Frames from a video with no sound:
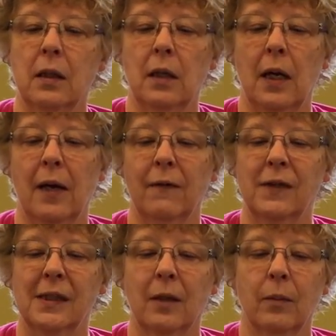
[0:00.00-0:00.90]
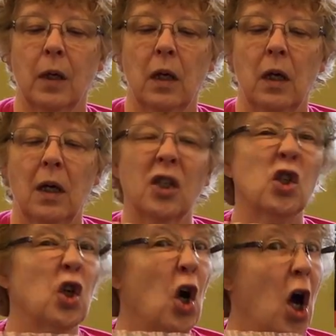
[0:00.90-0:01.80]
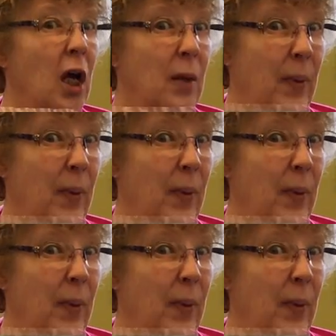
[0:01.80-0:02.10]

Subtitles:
gonna have some chalk